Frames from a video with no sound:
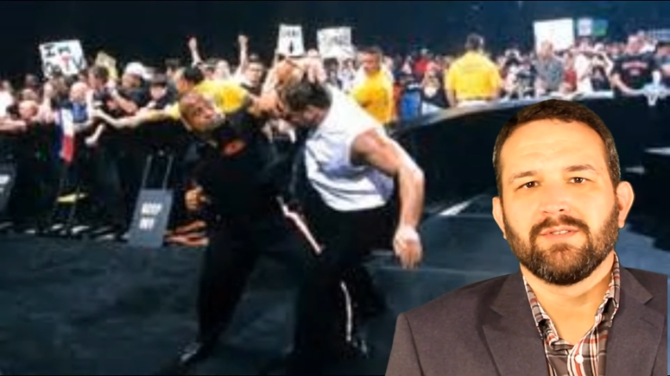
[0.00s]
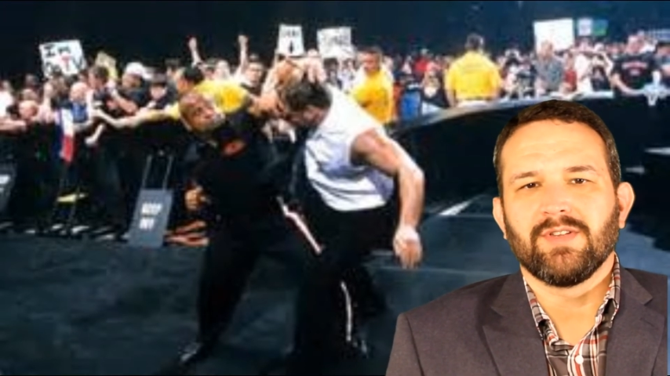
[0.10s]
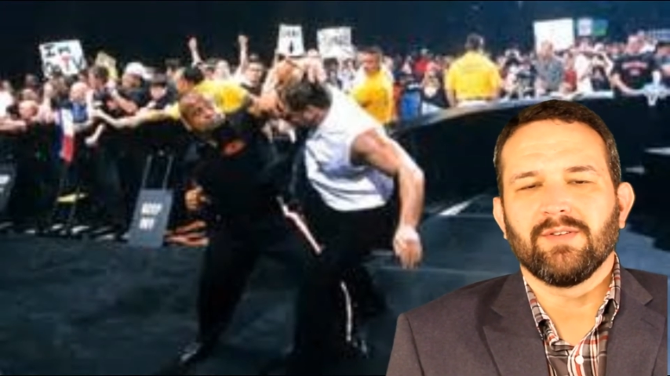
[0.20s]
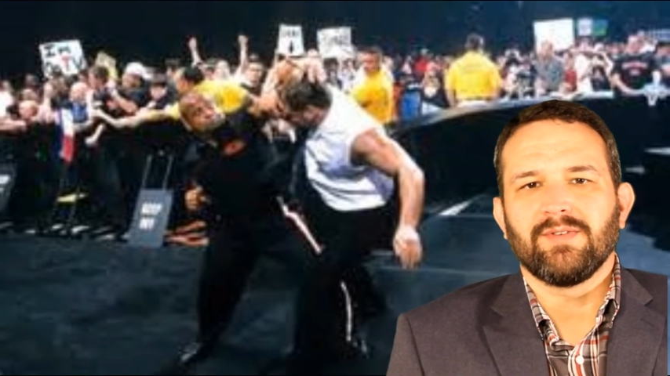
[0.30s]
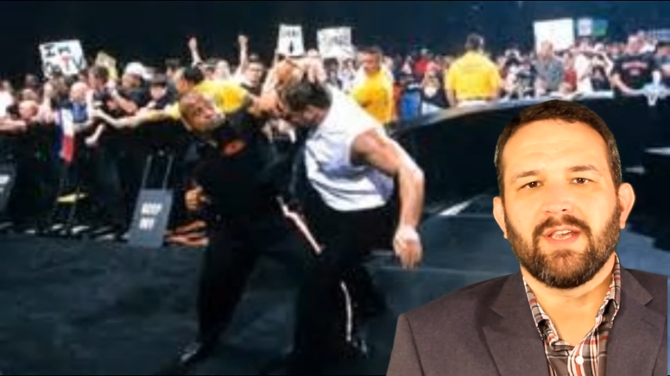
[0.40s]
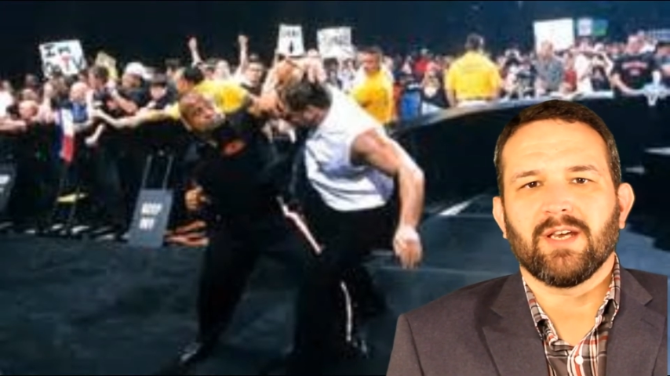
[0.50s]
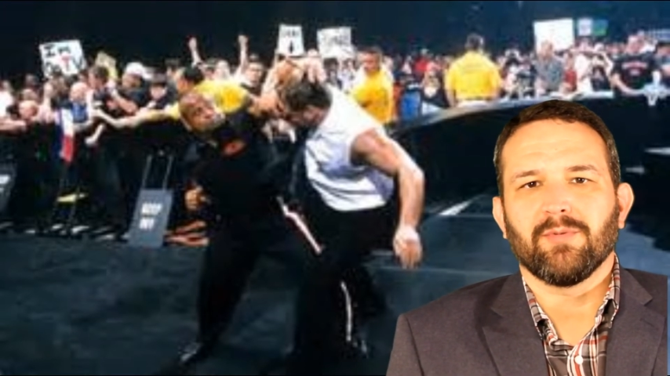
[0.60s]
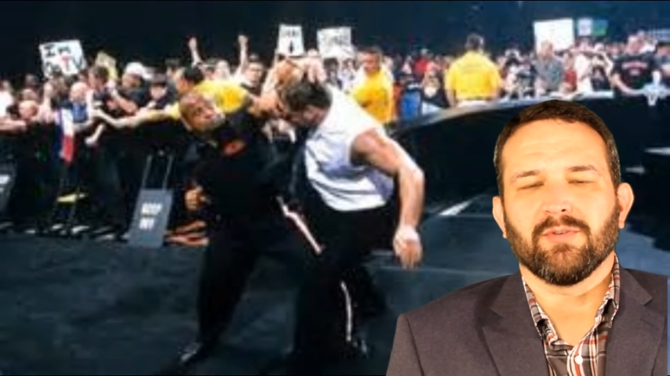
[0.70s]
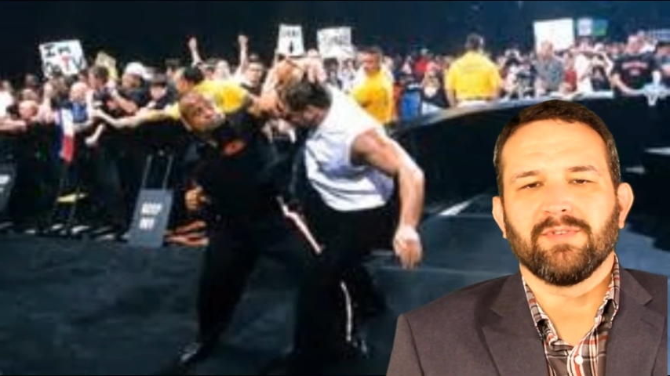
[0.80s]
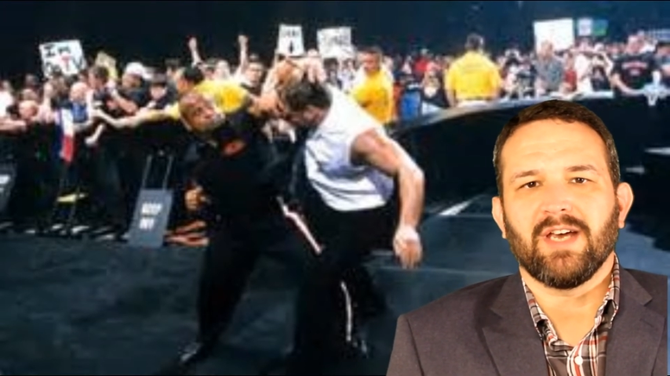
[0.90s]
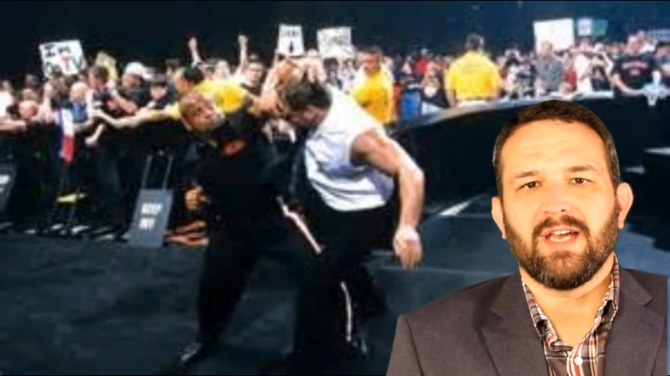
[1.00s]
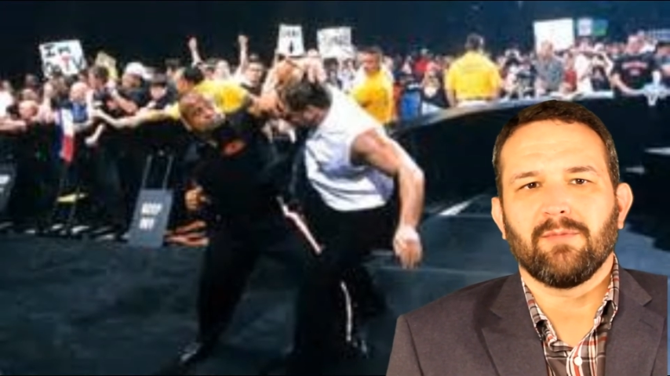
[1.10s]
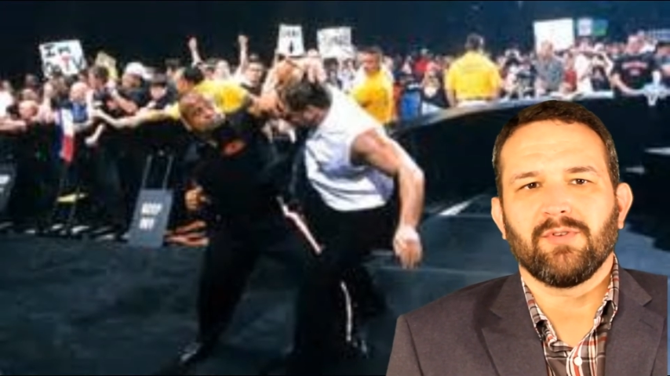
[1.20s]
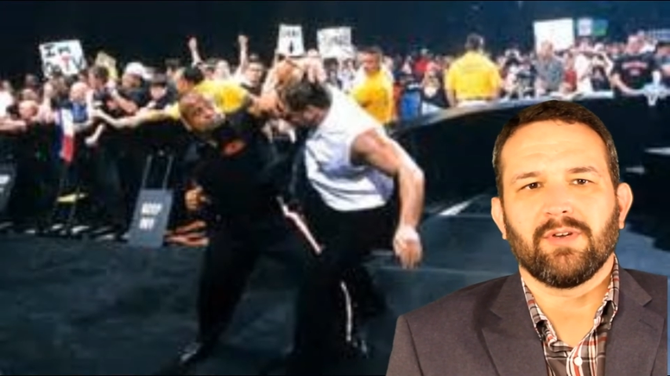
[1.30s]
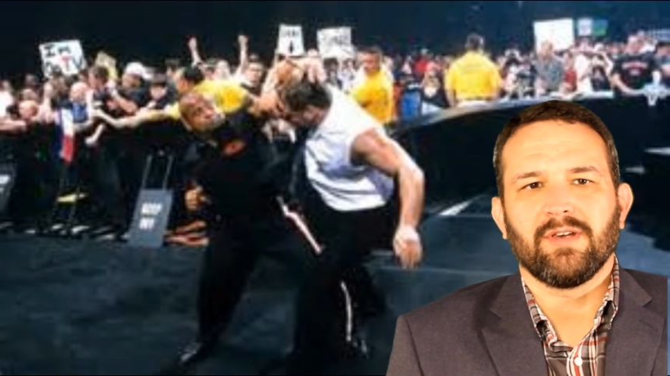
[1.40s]
to take up some time. It
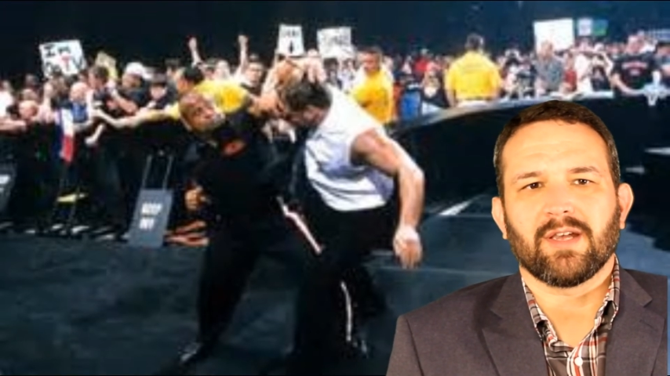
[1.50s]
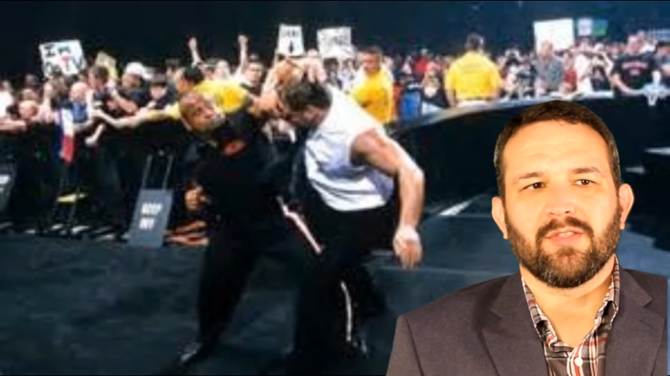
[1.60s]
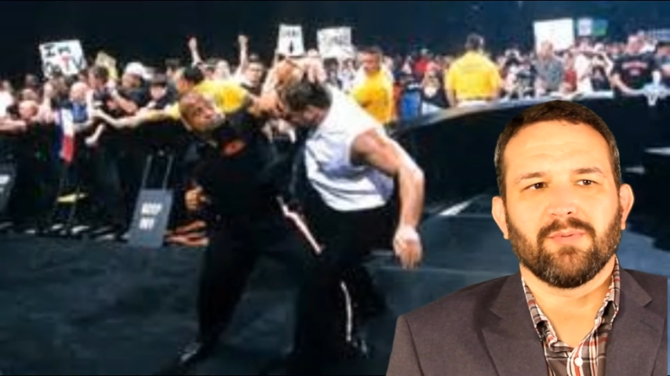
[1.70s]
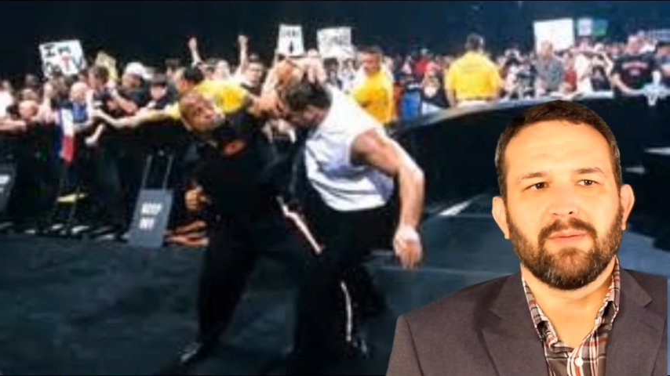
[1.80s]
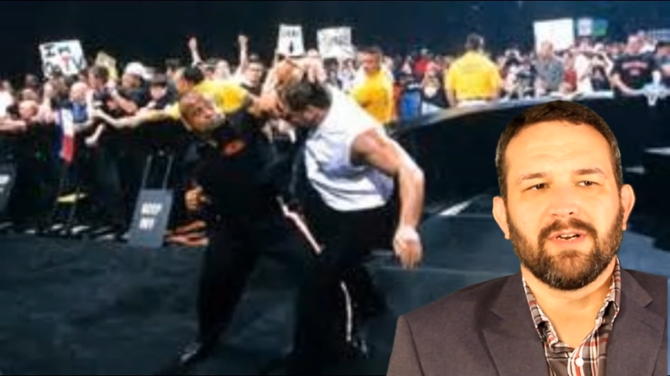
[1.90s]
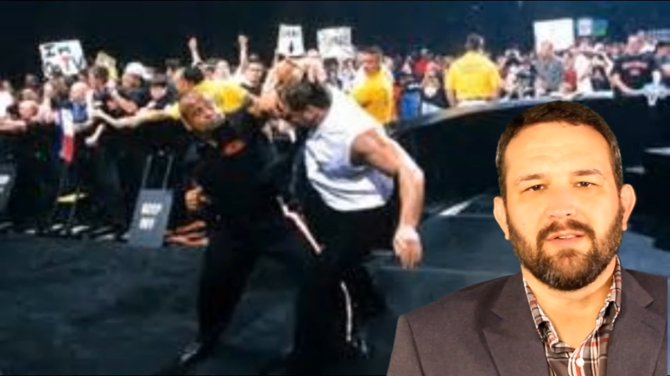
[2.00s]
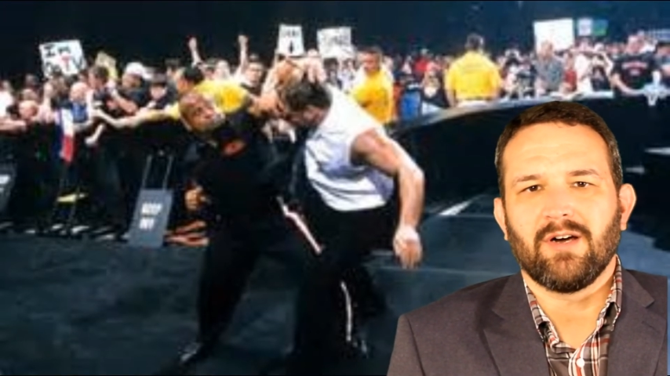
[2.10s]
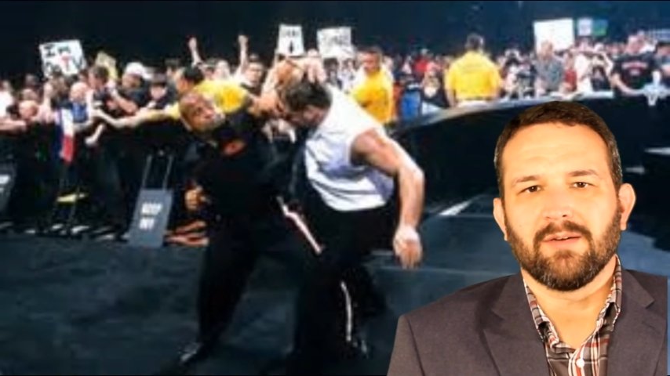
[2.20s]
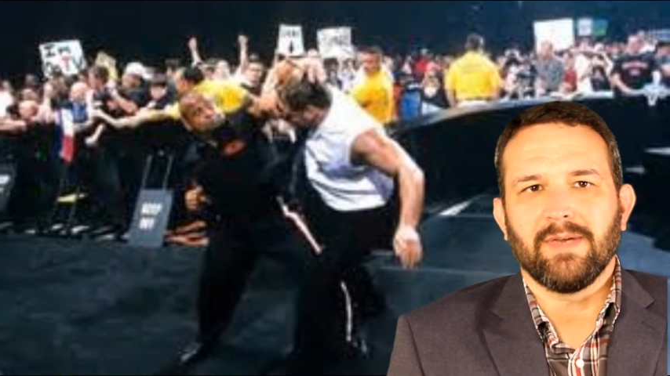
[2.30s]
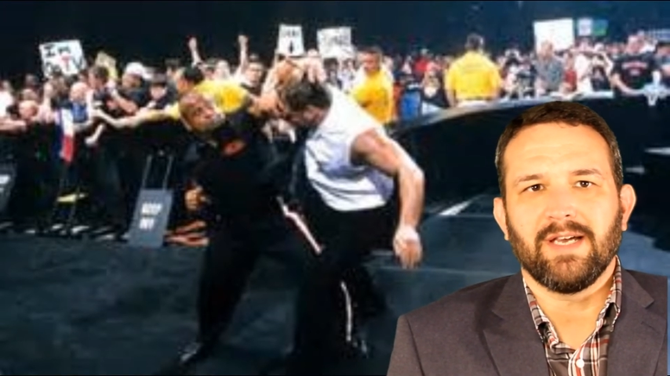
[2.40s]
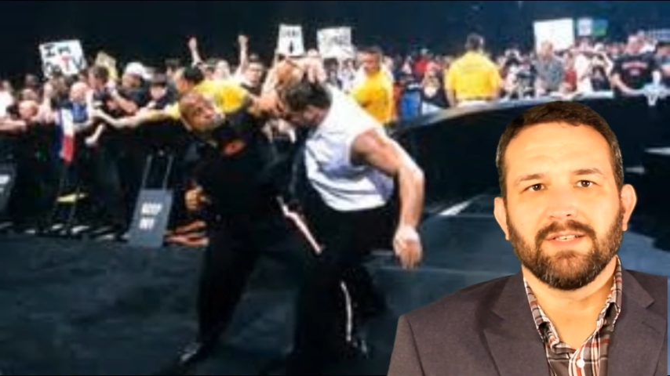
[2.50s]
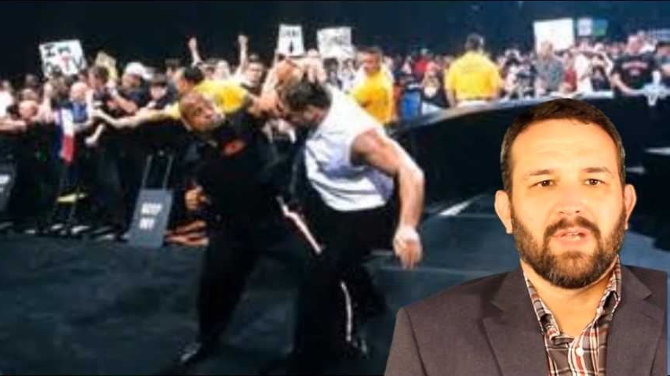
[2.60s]
was only like a three minute long match.